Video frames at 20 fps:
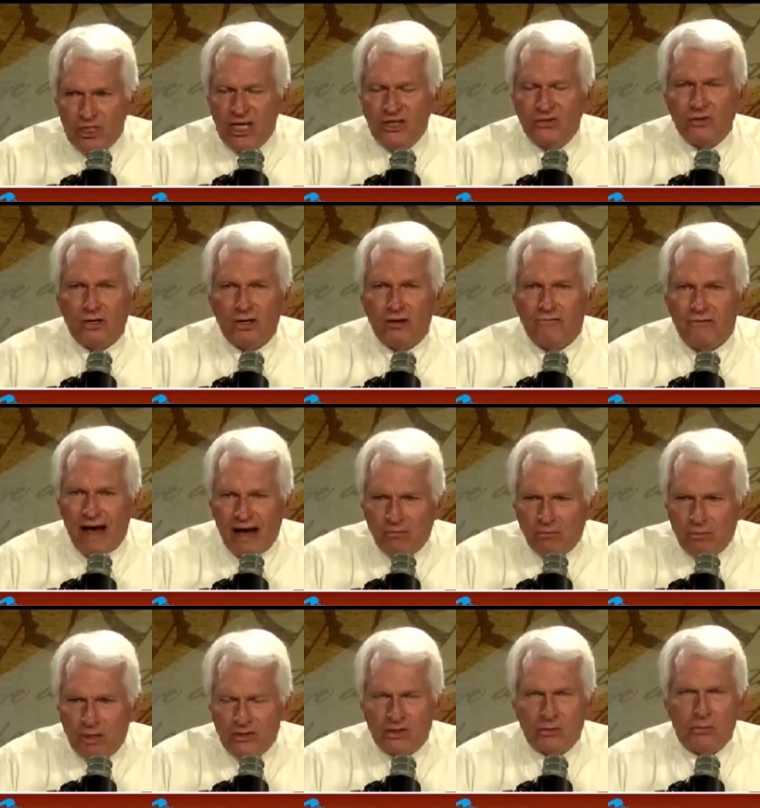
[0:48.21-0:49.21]
He's a devout
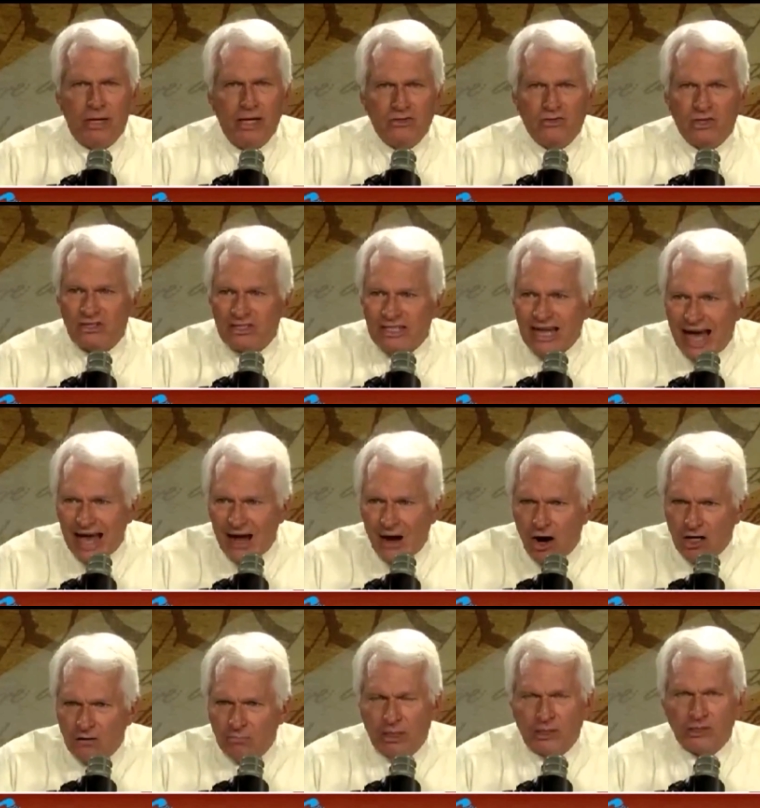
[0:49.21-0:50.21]
Muslim. He's a
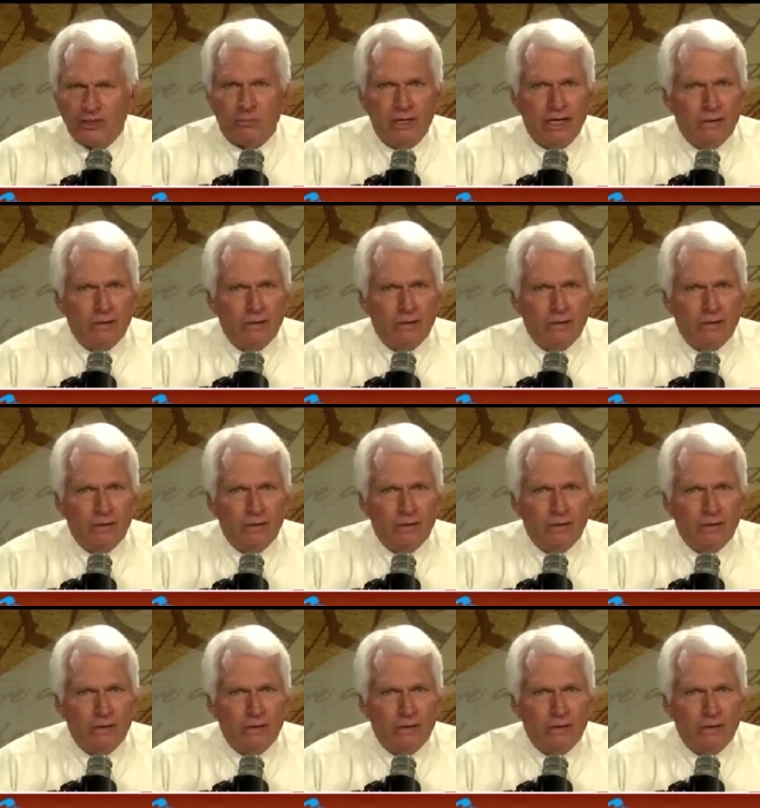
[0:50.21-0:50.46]
diehard Muslim.